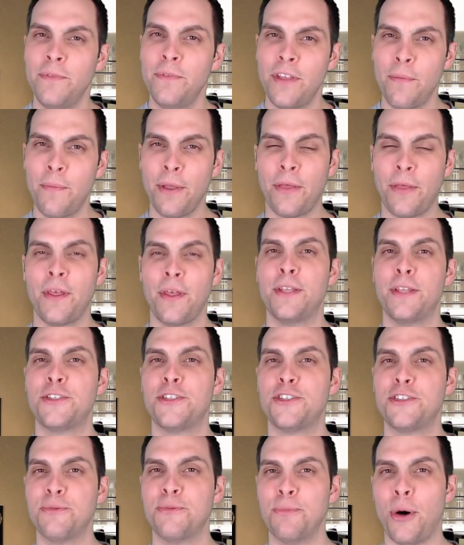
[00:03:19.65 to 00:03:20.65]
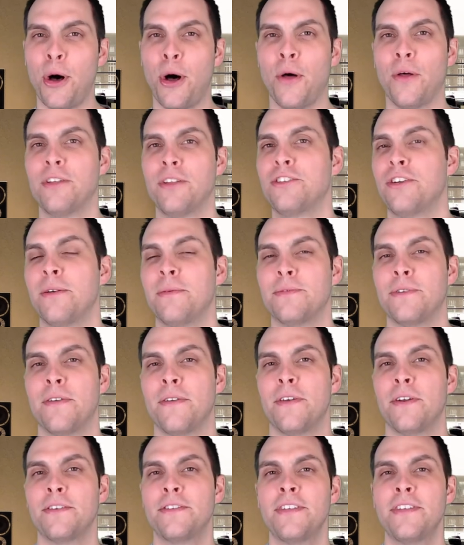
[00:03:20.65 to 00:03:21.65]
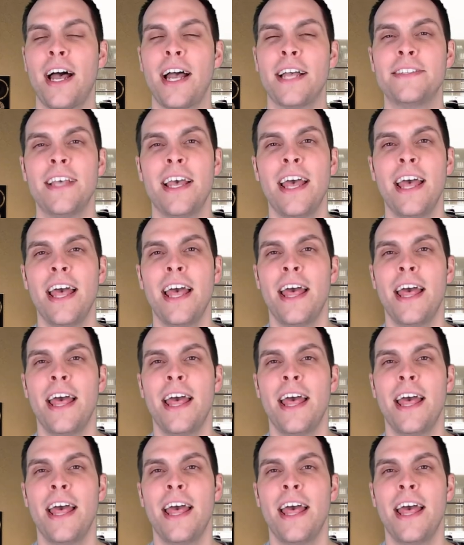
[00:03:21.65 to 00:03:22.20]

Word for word: typically small in terms of their size,